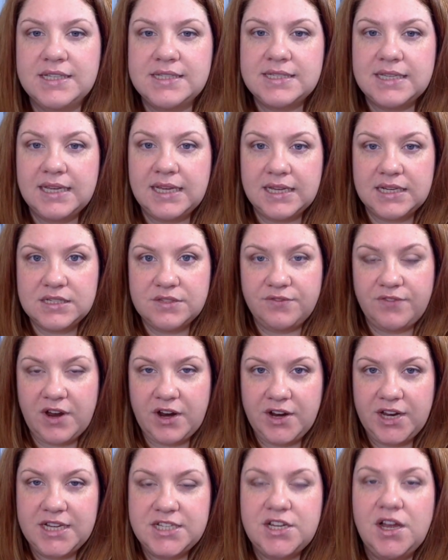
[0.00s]
See, it is
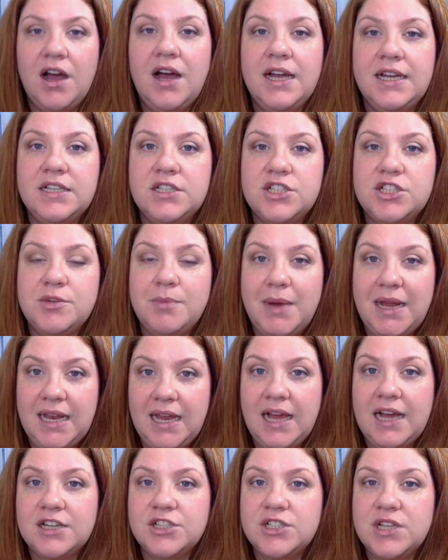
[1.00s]
very tight to my
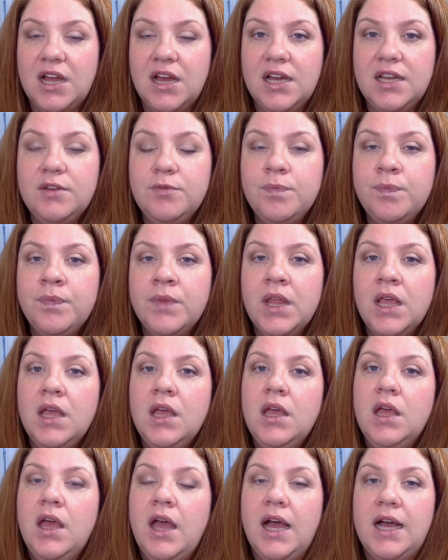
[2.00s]
lash line.
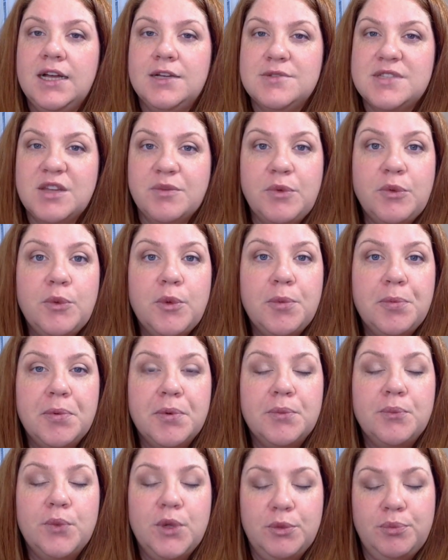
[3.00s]
Some people
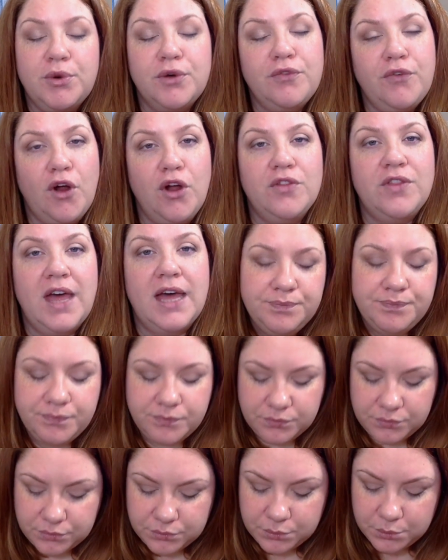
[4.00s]
will prefer that.
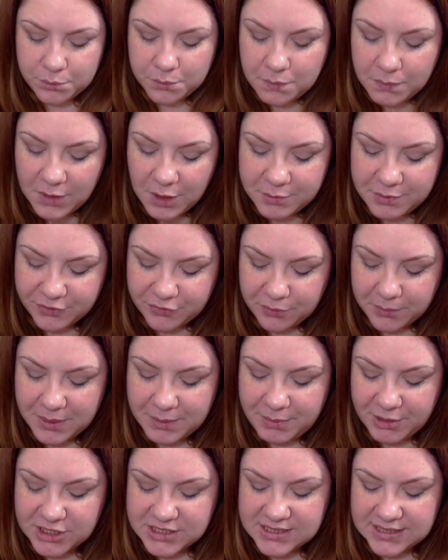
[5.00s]
But for me
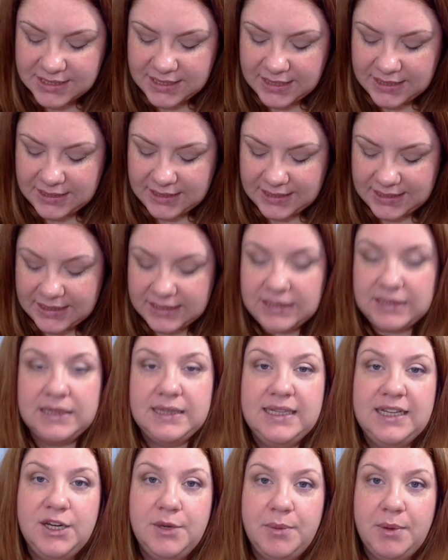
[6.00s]
personally, I like it a
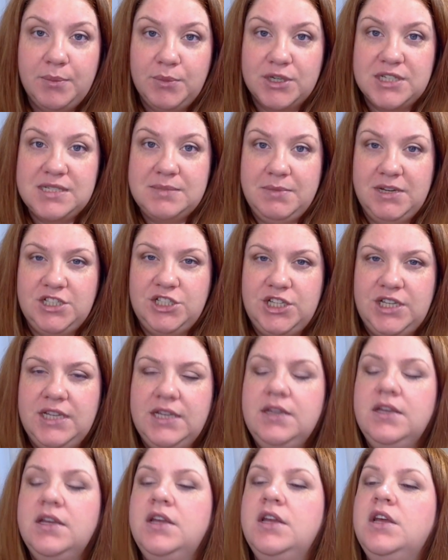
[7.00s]
little bit more smudgy.
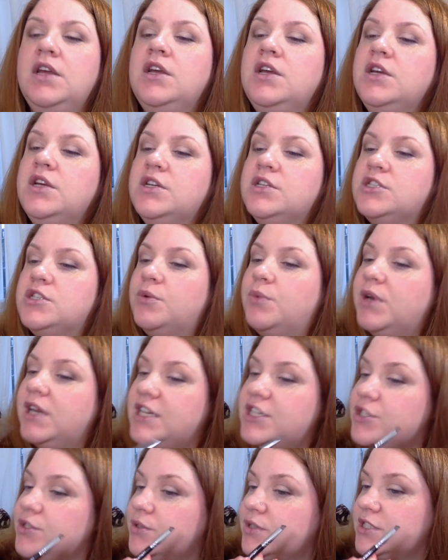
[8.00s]
So what I
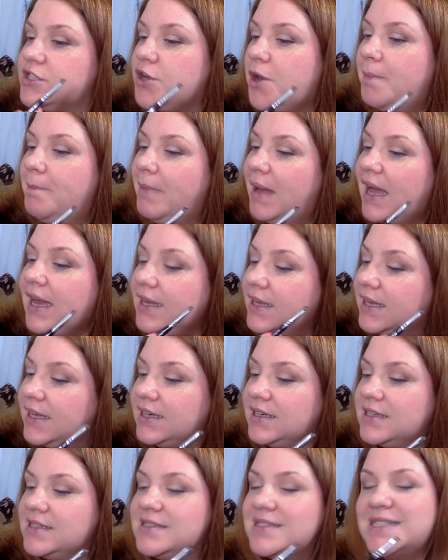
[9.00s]
do is go back
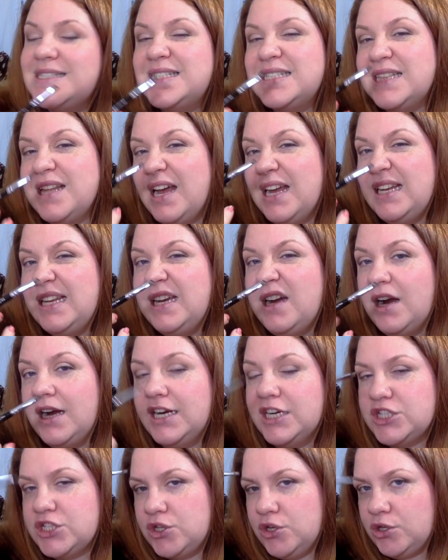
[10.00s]
in slightly higher,
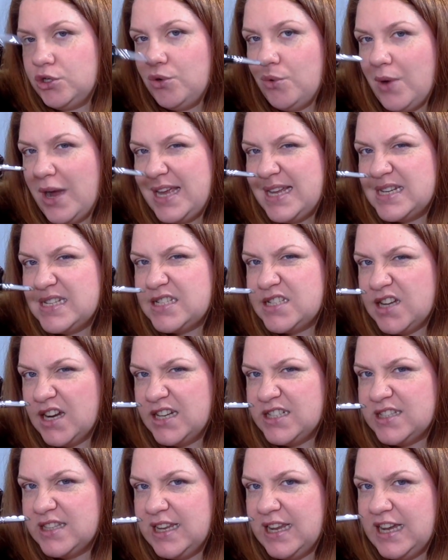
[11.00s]
so not quite in as tight
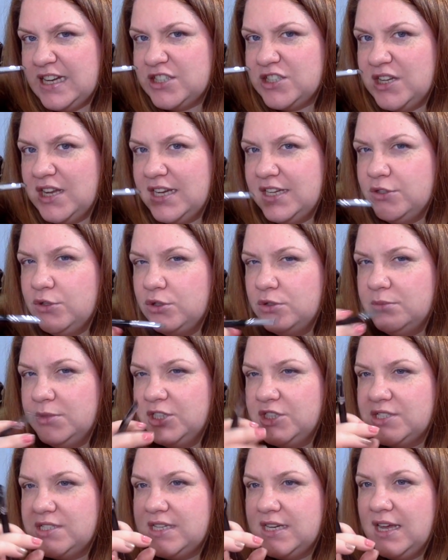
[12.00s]
to the lash line,
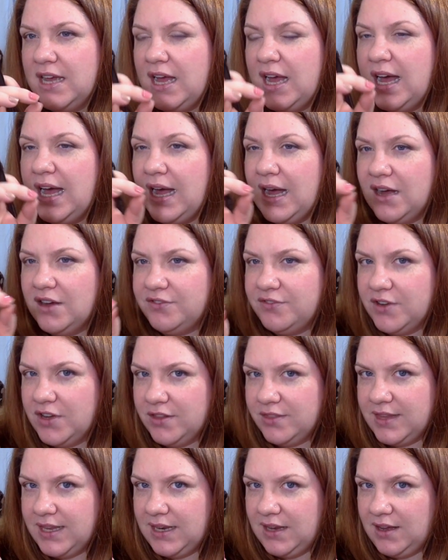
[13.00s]
almost half
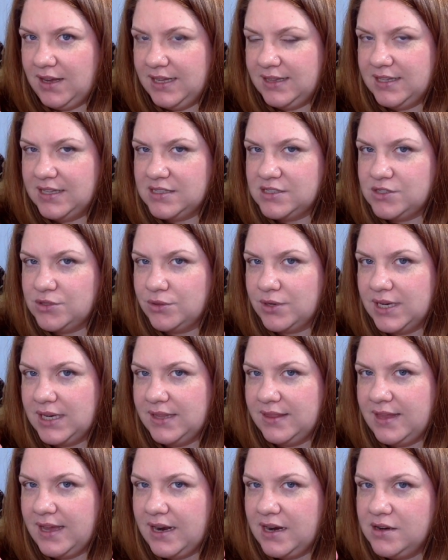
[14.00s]
on the line that's already
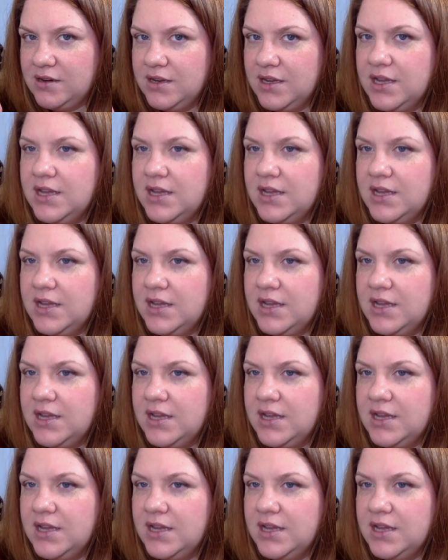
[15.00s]
there,